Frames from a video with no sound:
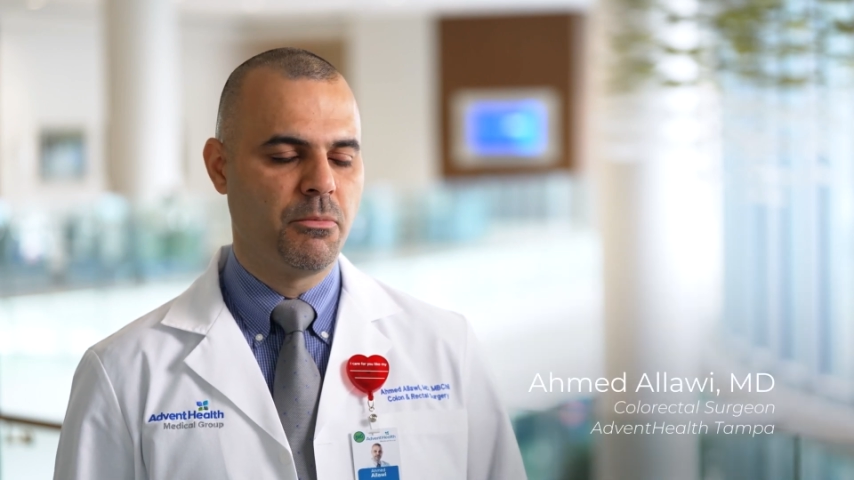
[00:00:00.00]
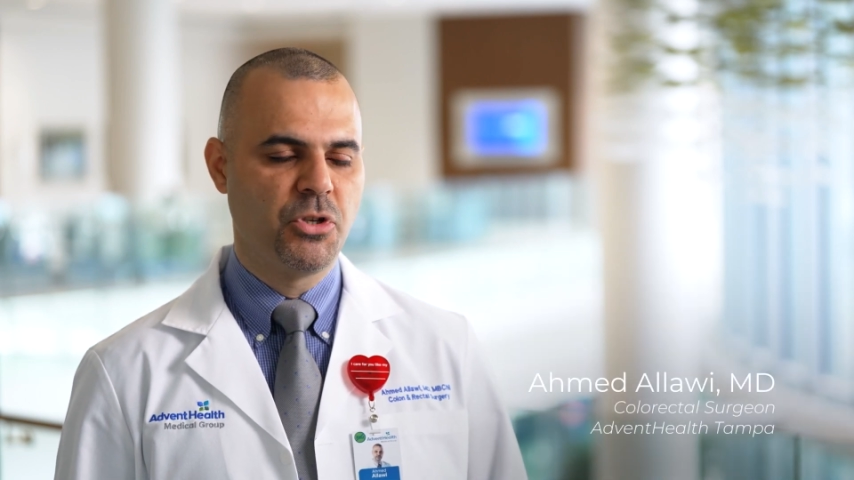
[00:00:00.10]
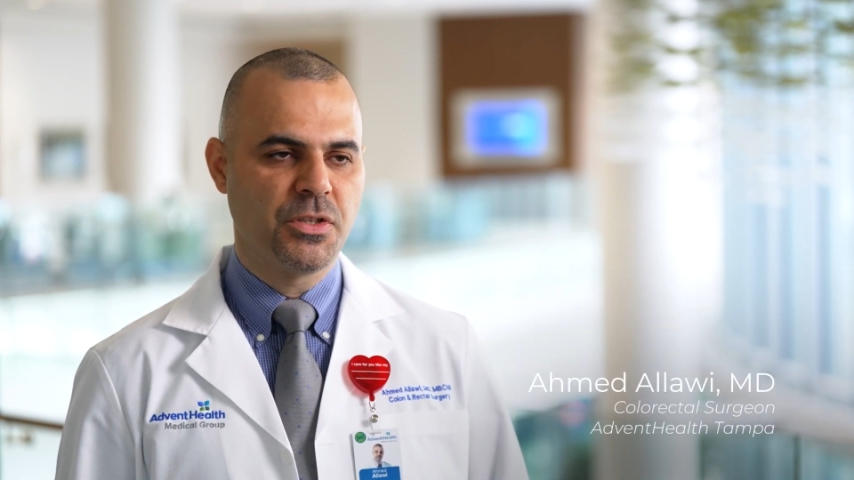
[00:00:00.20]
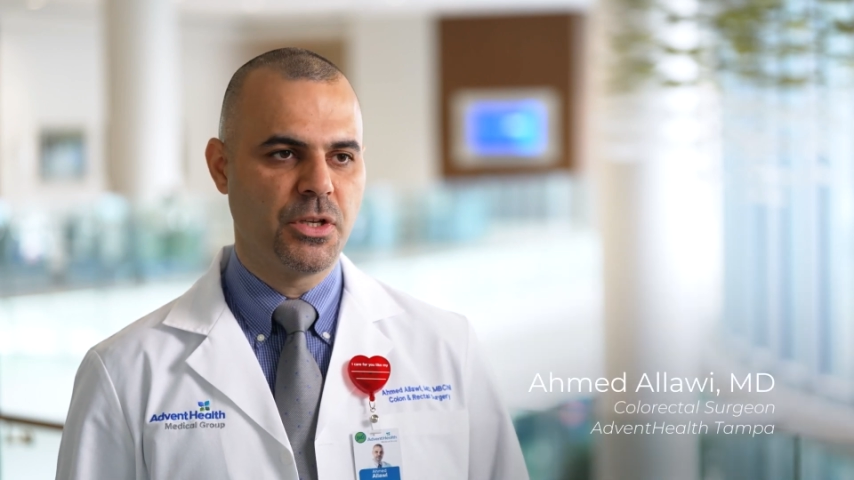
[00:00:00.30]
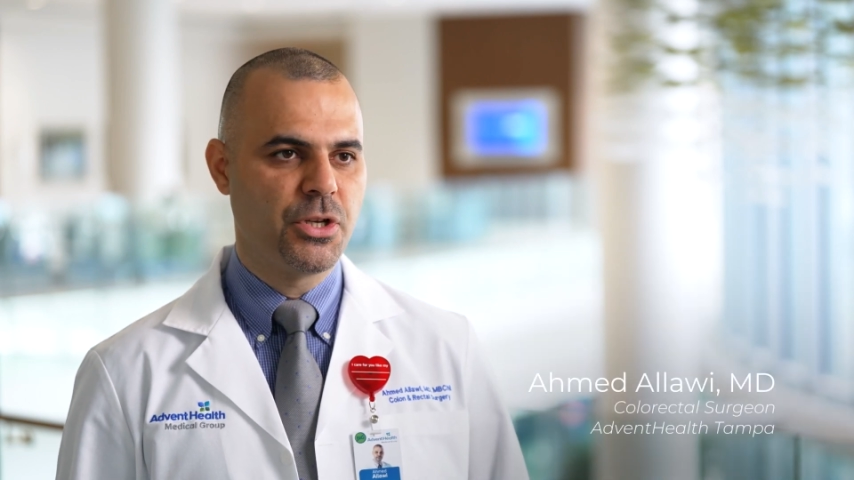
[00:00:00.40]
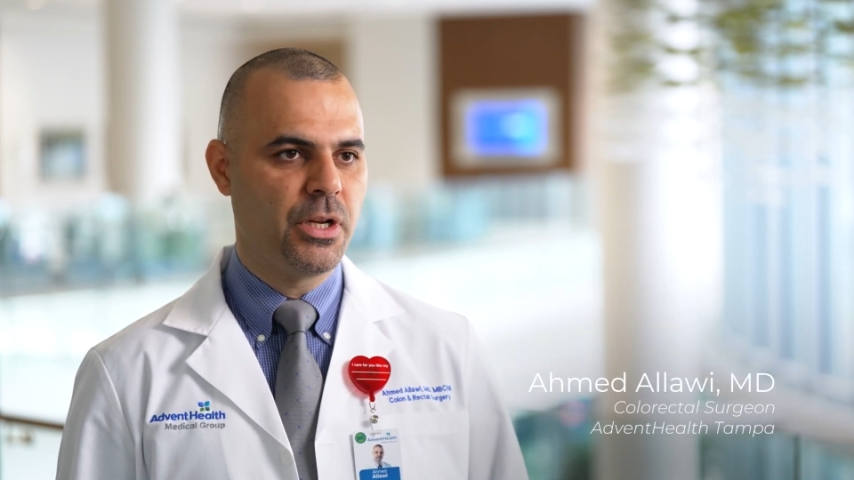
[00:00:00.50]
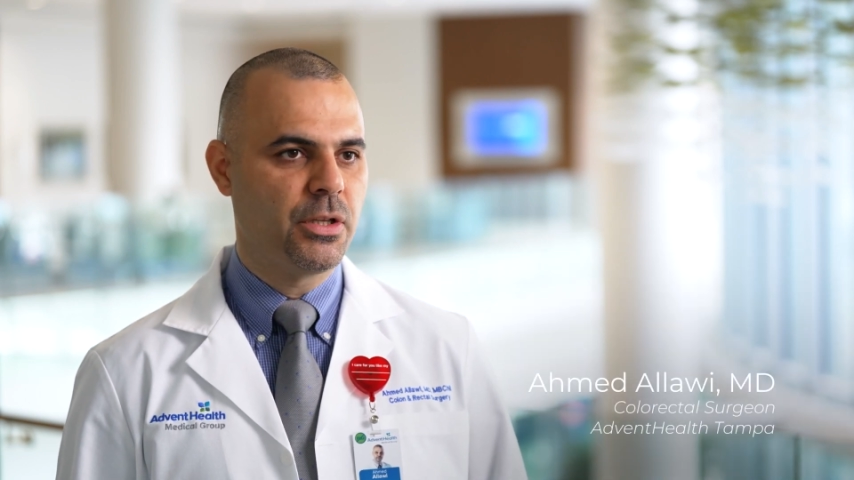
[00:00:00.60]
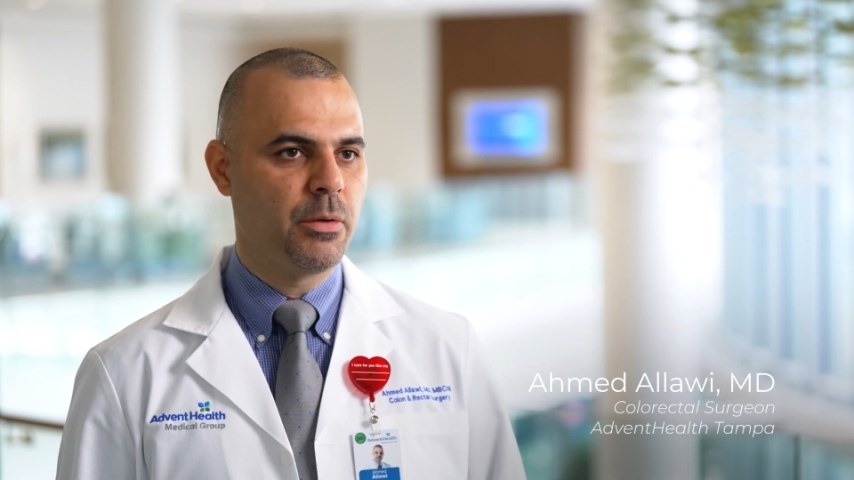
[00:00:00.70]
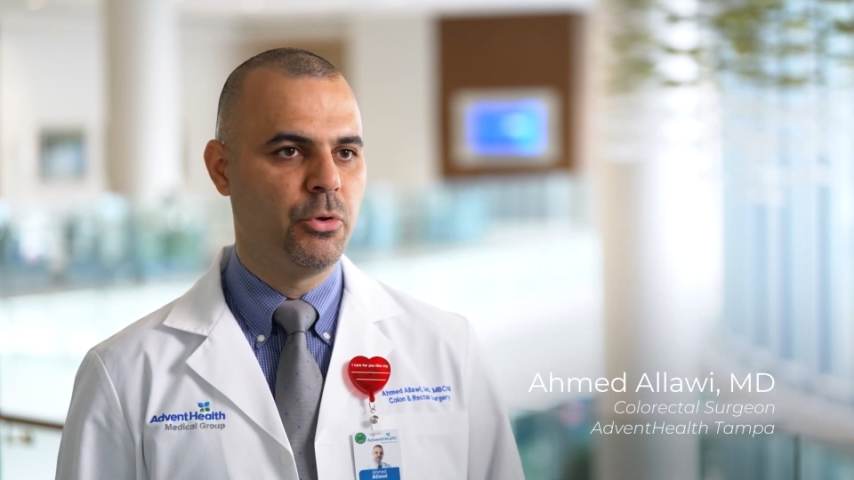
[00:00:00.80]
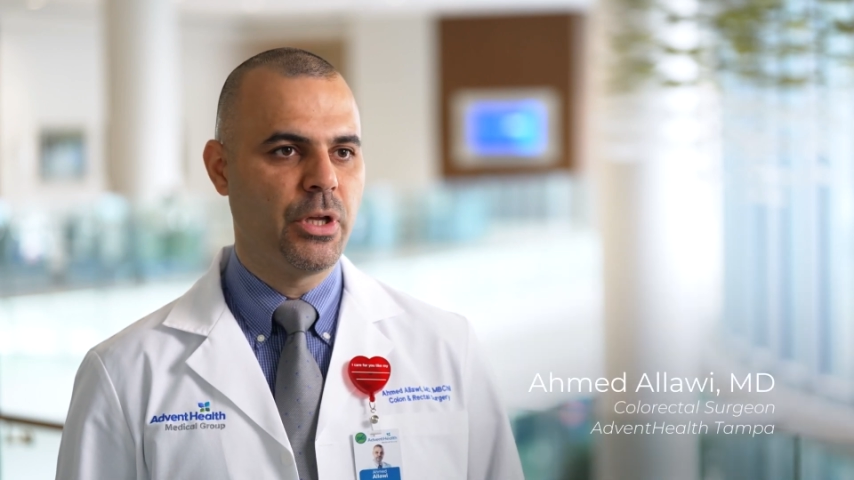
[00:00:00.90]
Just a
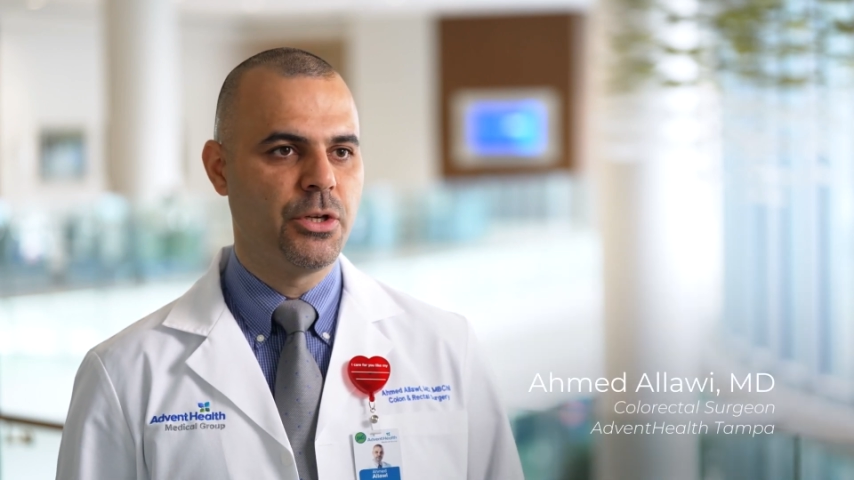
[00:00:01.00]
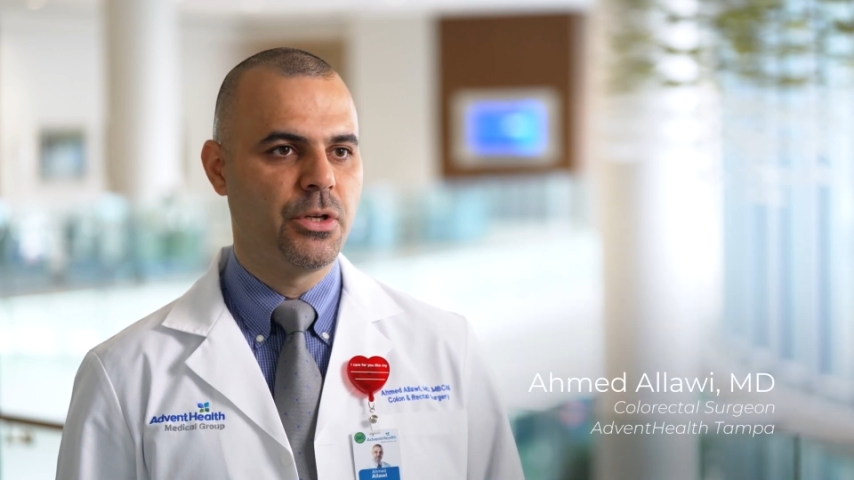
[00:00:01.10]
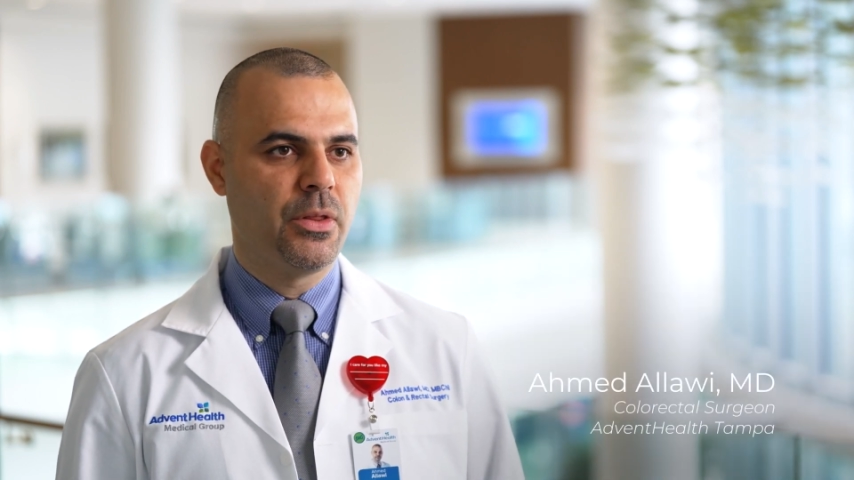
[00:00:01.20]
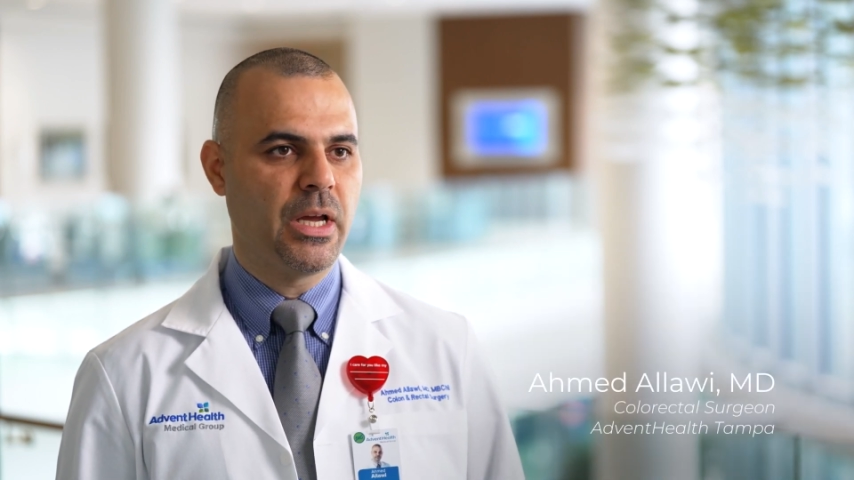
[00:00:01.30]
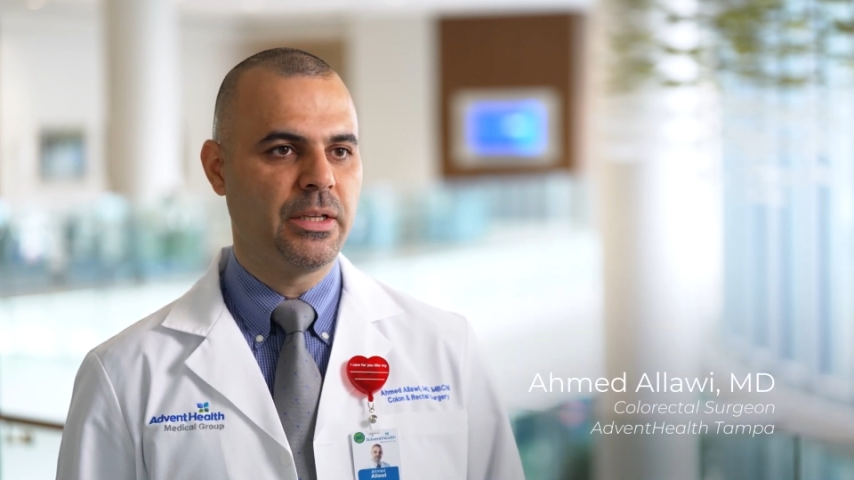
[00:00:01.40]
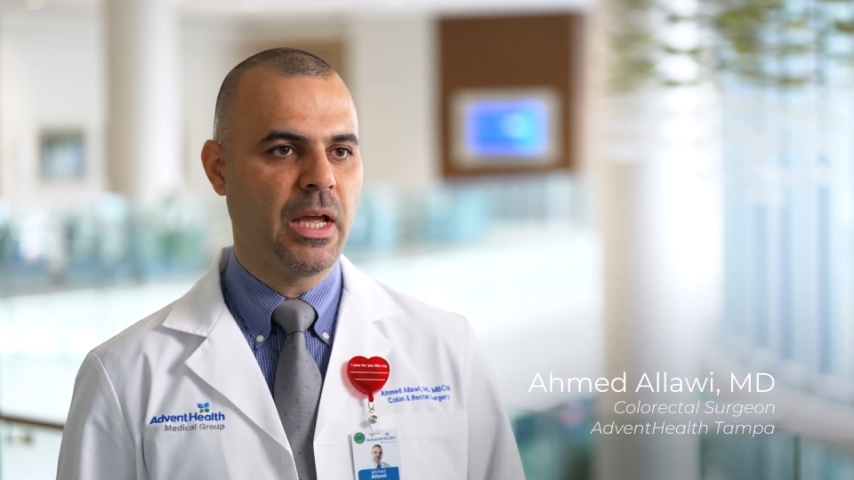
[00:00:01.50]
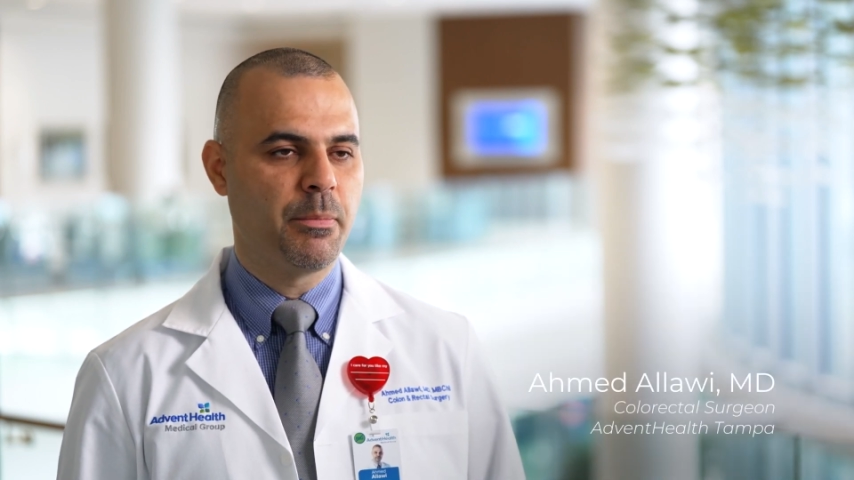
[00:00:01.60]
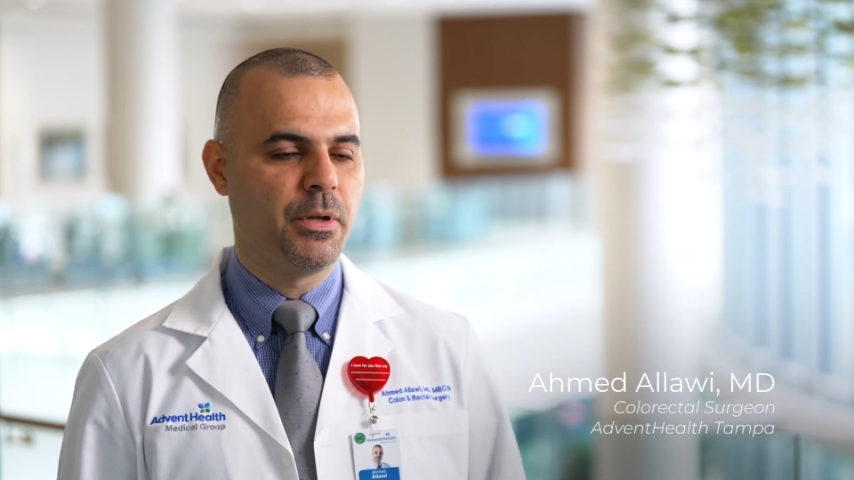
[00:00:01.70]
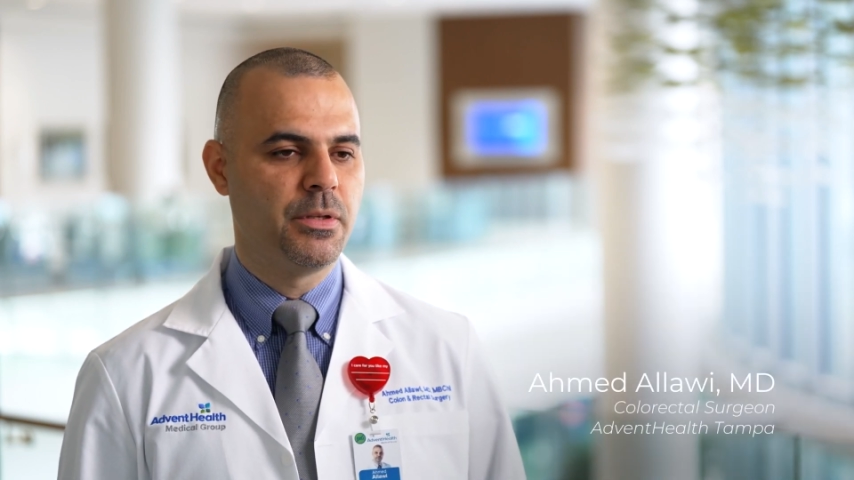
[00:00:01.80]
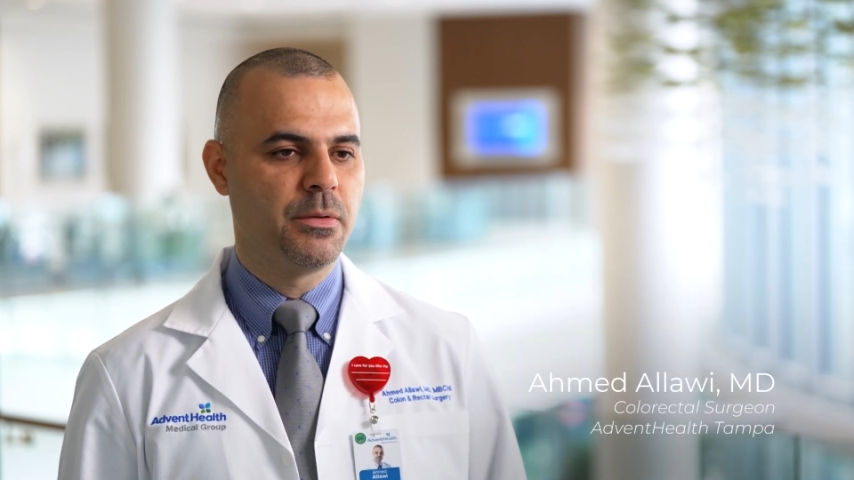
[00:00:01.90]
genetic mutation that
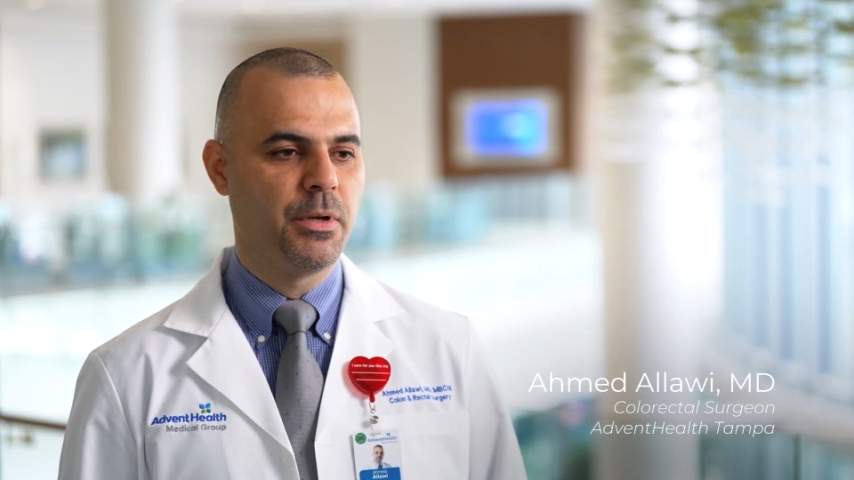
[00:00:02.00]
happens